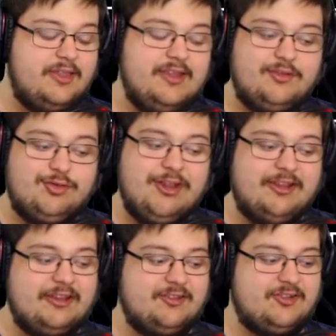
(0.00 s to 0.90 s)
These
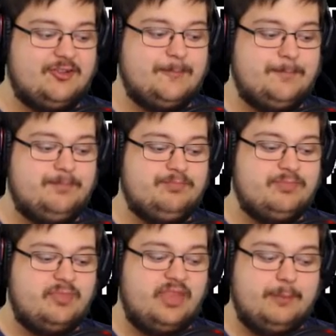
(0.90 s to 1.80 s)
feelings,
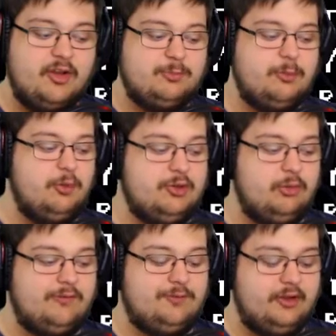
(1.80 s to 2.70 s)
they must be what
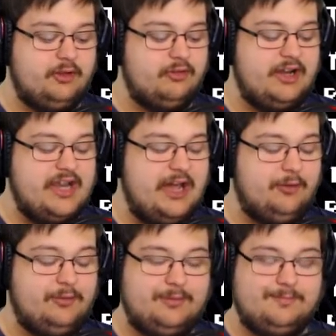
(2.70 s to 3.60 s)
you are feeling right
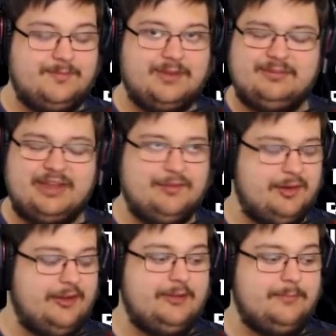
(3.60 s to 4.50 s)
now. Yep,
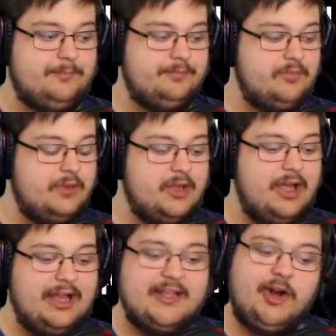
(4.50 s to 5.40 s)
definitely.
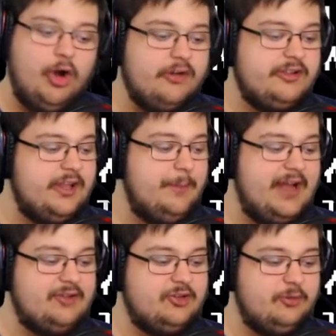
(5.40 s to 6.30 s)
I can hardly
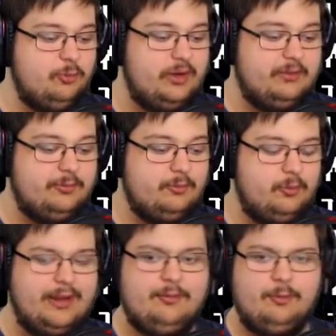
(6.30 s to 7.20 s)
imagine what it,
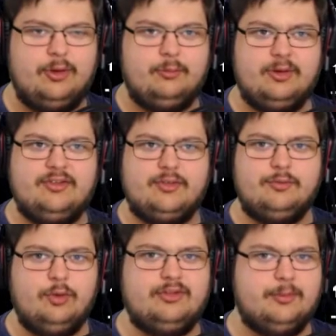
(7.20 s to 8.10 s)
why what what is this
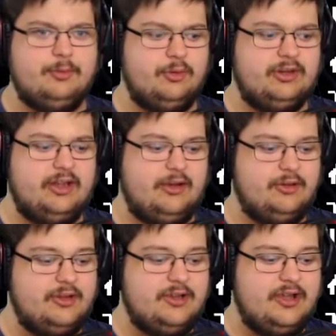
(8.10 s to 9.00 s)
voice I'm doing now?
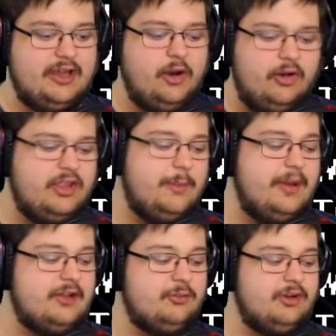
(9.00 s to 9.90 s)
I can hardly
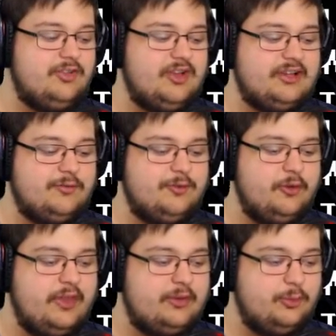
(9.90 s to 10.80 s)
imagine what it's like to
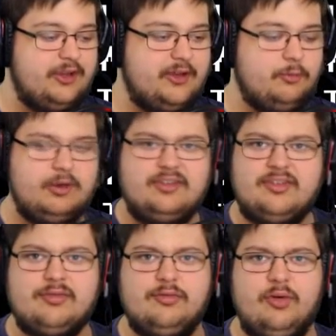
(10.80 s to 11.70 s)
feel that way. What is
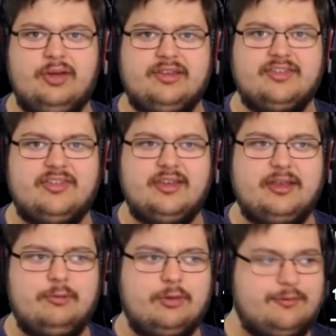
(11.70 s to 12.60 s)
this voice?
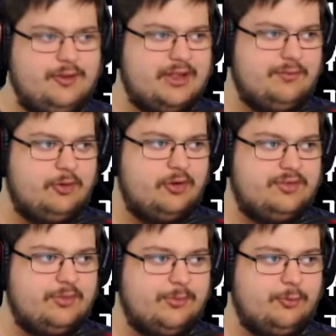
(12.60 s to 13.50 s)
What do I feel like I've
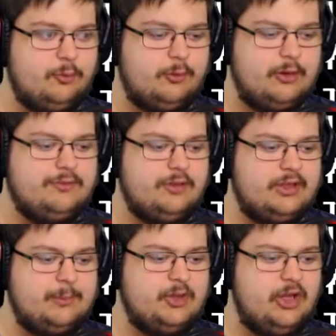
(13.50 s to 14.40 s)
heard this before? What do I feel
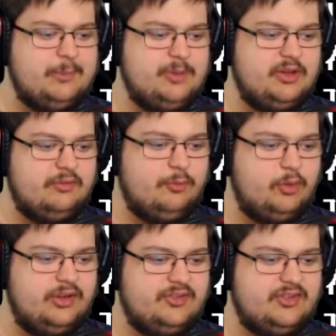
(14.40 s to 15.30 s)
like I'm copying a
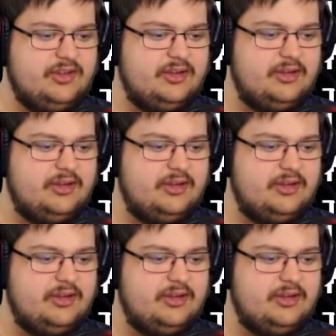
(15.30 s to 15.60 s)
voice?